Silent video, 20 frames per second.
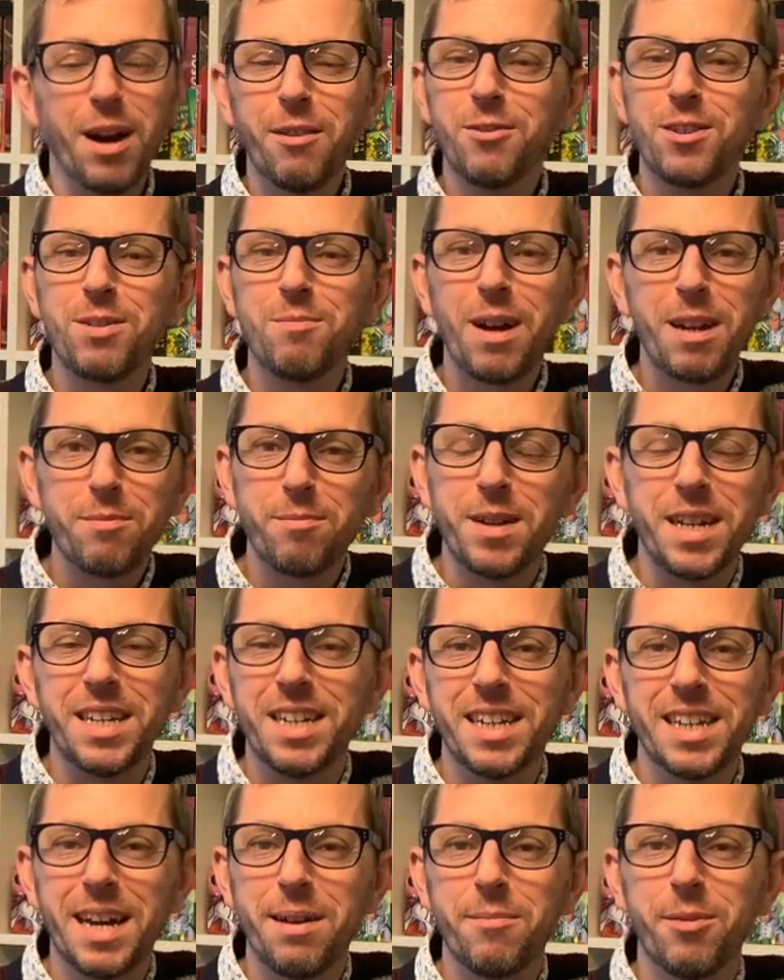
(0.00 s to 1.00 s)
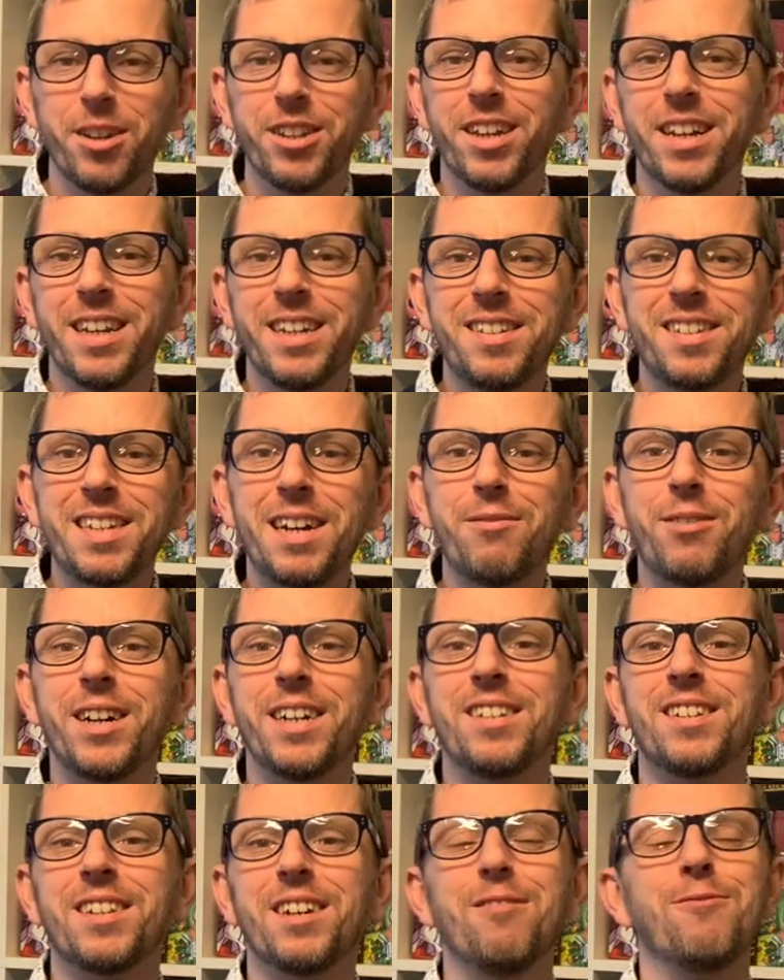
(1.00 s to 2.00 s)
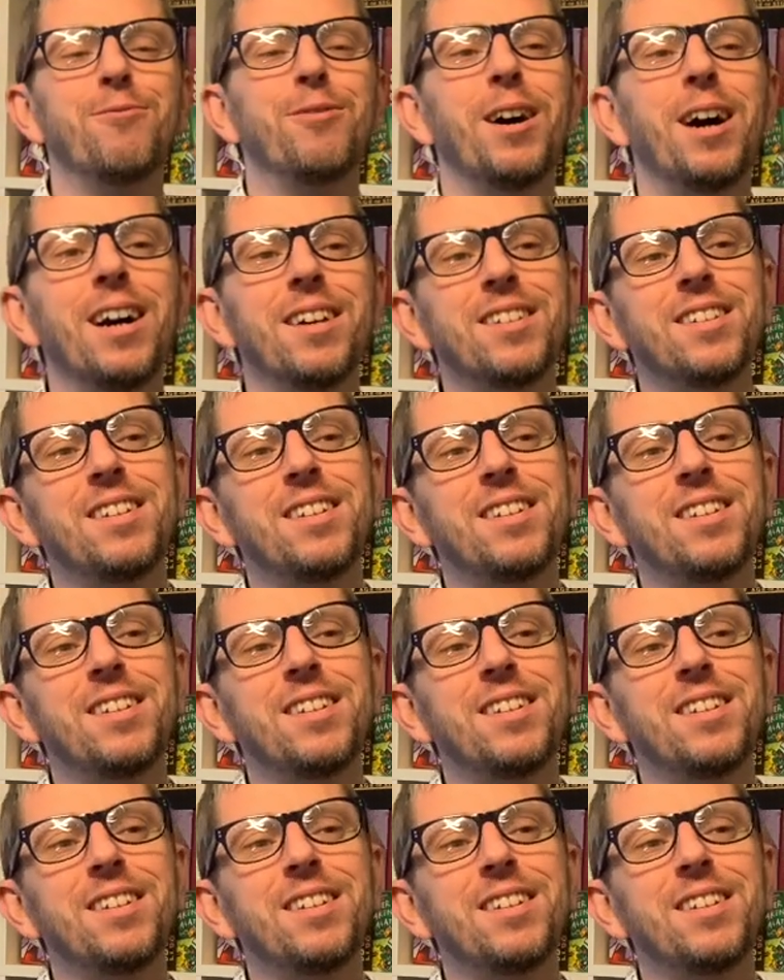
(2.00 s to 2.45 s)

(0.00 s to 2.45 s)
I haven't had many of them on the list, have I, so far?